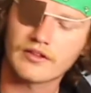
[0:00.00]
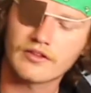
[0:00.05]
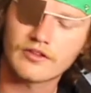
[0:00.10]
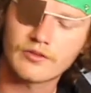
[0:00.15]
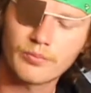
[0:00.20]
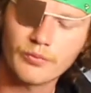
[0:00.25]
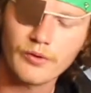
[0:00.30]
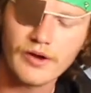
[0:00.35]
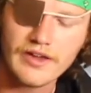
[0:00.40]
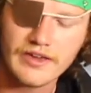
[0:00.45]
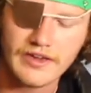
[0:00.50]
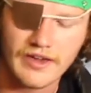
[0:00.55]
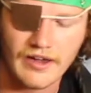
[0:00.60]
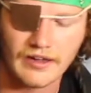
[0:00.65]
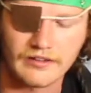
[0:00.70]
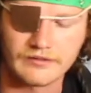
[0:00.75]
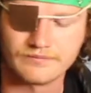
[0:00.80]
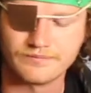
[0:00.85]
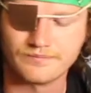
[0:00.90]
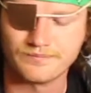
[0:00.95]
spray can.
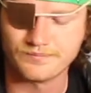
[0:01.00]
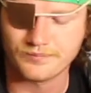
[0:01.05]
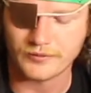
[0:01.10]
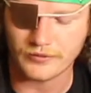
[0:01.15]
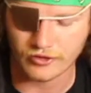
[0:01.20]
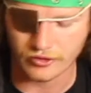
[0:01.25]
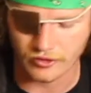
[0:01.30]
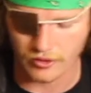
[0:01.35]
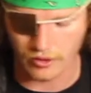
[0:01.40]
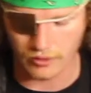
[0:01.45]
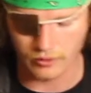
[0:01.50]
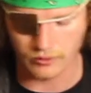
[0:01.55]
So